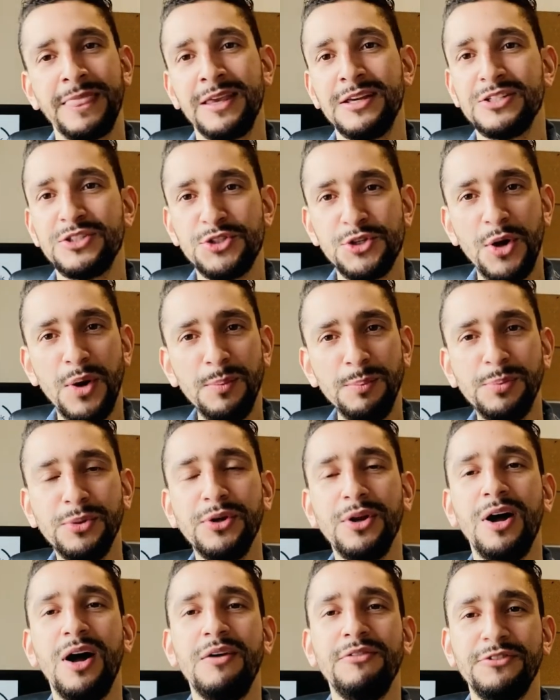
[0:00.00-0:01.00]
don't put
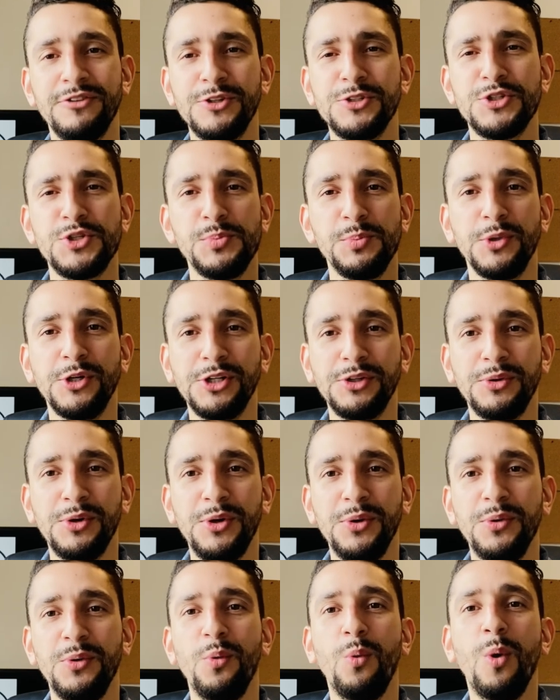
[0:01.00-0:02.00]
off for
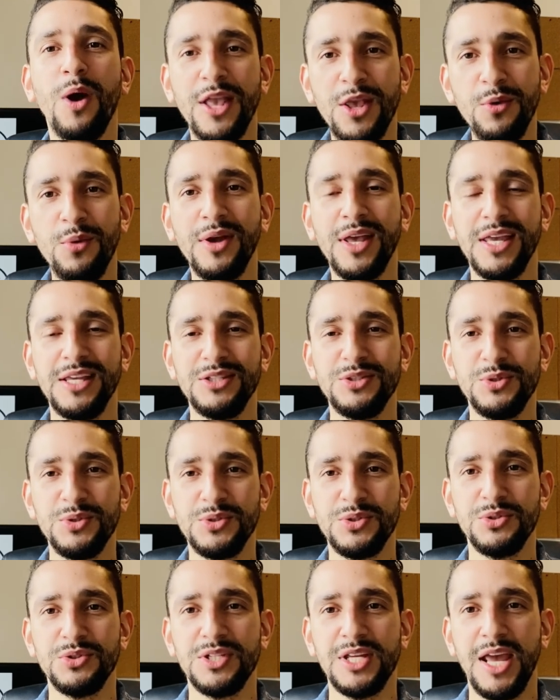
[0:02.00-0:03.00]
tomorrow what you can do
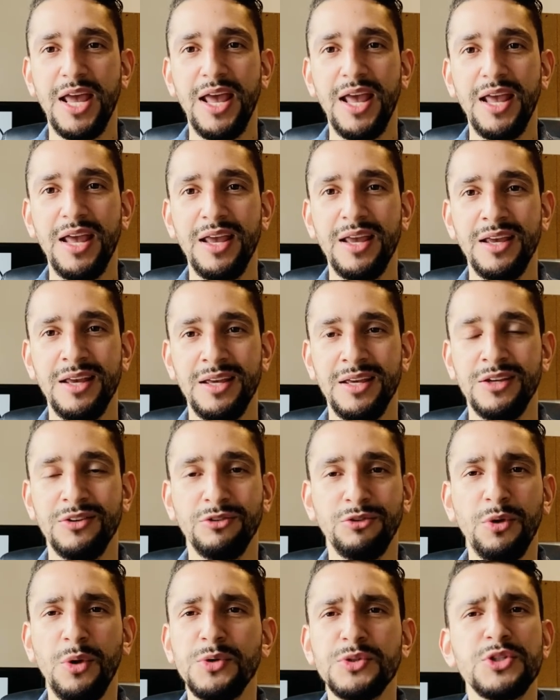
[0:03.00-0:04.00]
today.
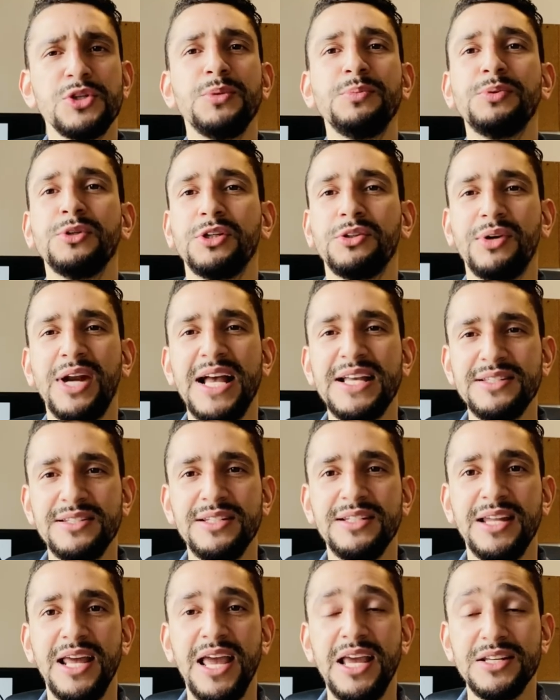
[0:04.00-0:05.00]
So don't
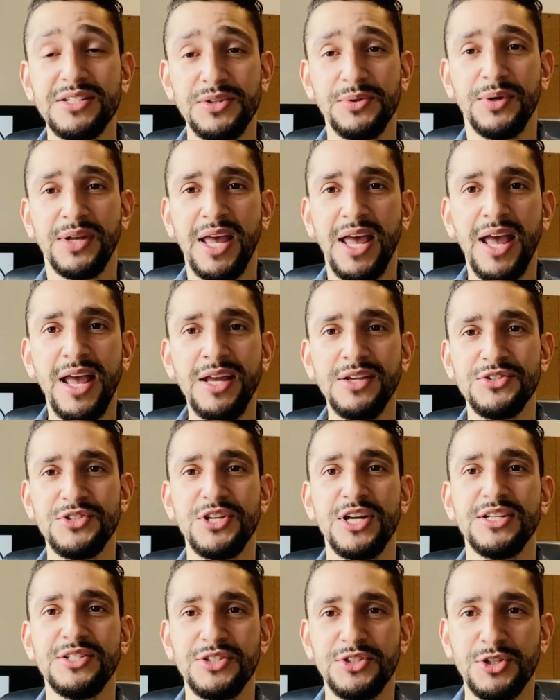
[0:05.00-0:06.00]
procrastinate, okay?
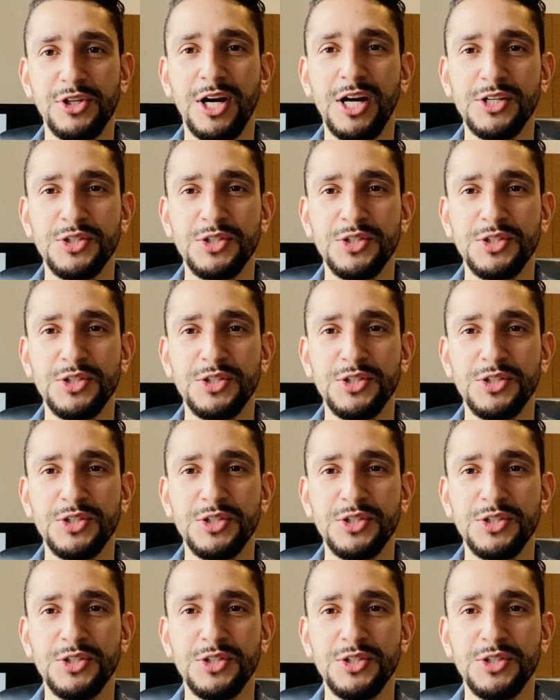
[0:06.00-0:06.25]
Just start